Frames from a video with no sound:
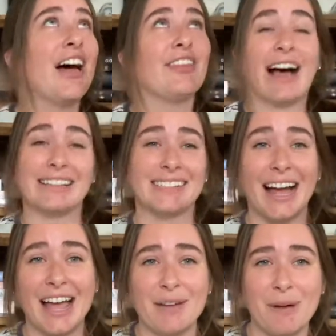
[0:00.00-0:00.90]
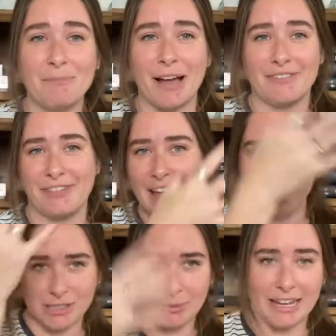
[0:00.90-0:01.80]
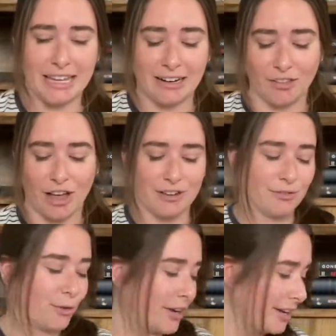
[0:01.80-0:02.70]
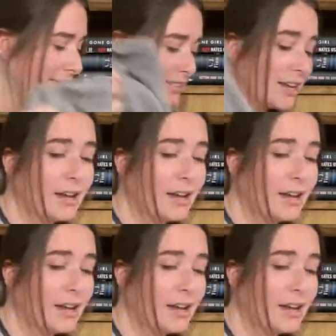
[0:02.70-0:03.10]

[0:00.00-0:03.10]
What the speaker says: Last time my fan was making a lot of noise.